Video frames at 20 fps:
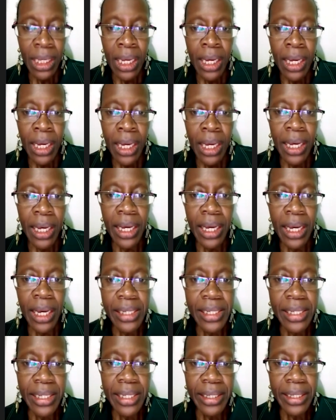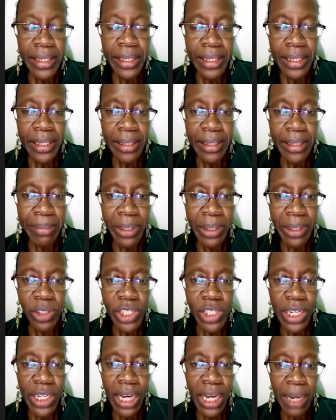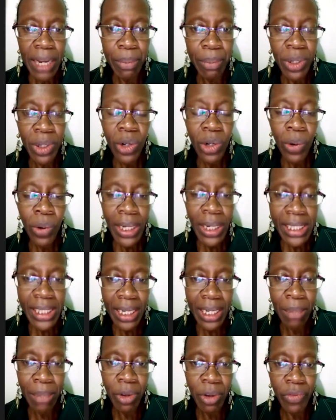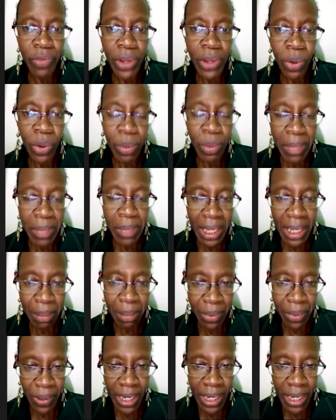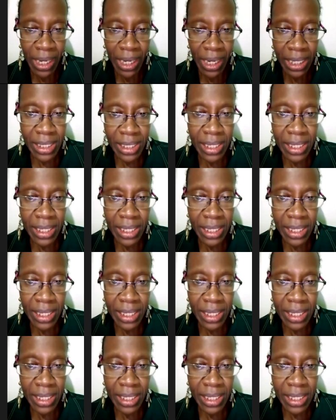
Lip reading: And because she had bought quite a number of the home care products.